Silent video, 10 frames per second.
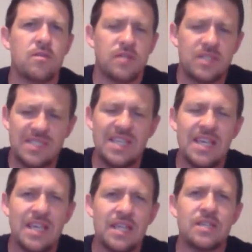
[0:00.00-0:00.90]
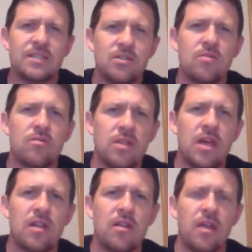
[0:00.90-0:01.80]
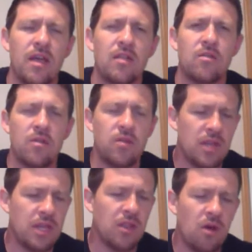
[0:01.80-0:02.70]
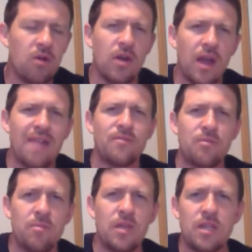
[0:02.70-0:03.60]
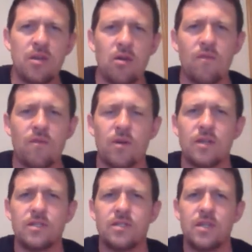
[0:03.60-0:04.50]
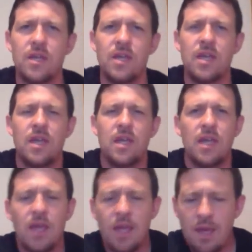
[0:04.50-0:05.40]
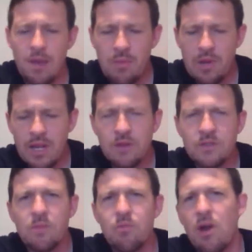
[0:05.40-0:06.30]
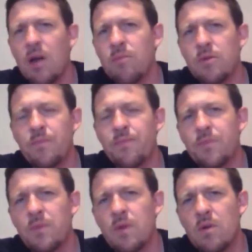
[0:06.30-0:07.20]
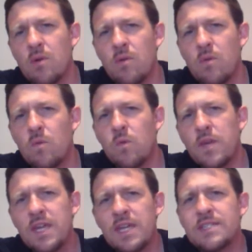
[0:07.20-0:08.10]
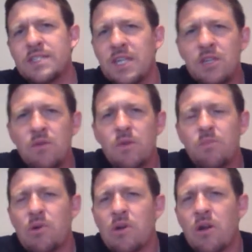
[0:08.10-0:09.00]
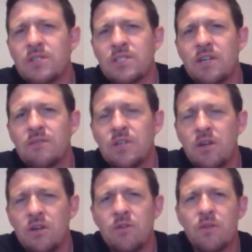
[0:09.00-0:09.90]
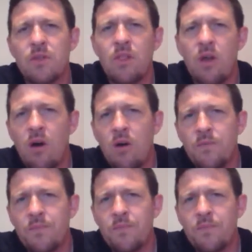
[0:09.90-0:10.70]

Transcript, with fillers: sin does no, not any longer have dominion over us. But here's the problem we continue to put ourselves under the law